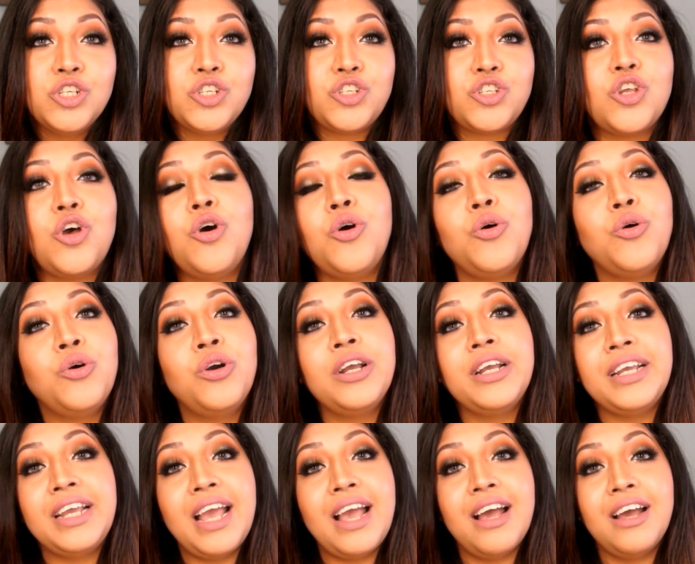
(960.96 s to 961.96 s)
So
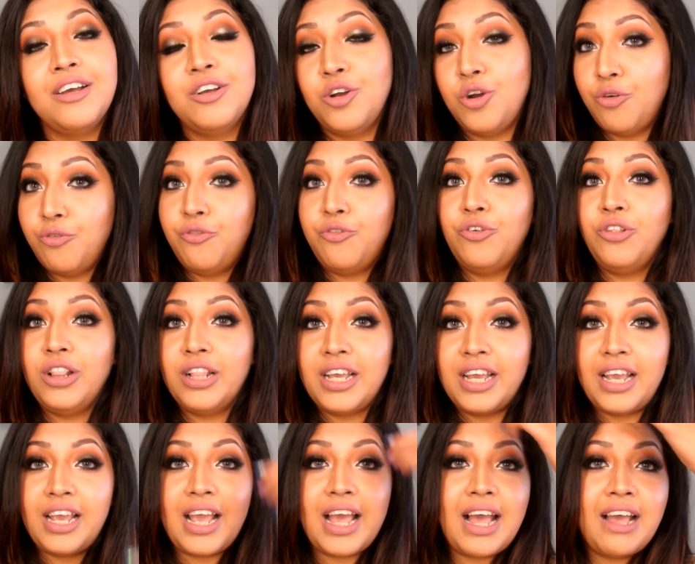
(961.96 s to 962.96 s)
yeah,
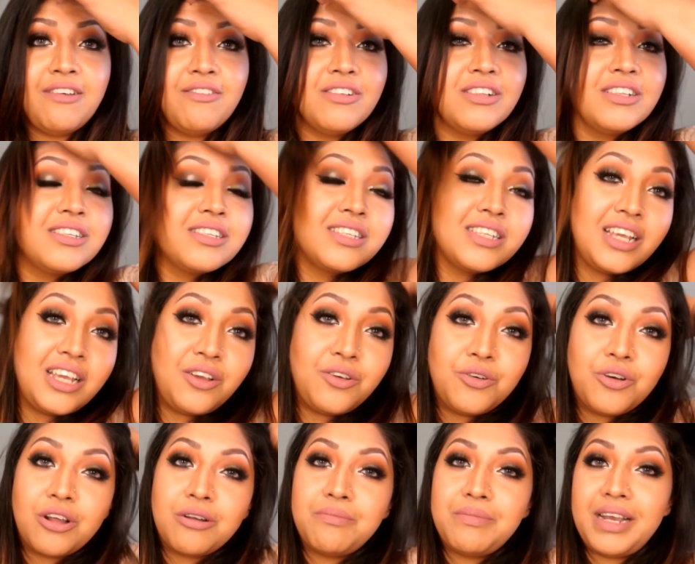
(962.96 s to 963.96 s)
hopefully I will see you
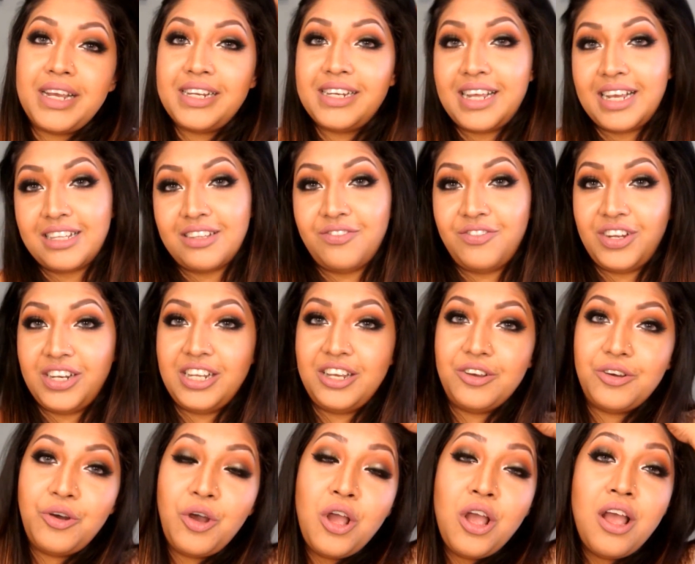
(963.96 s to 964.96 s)
on my next
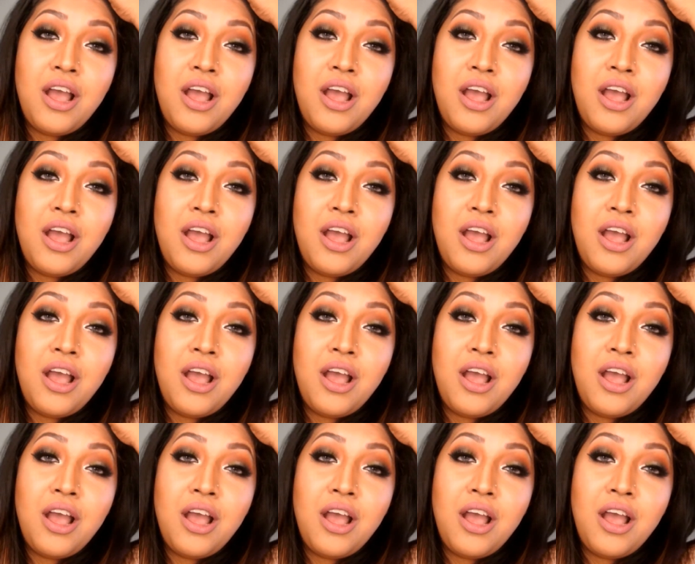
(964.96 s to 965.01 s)
video,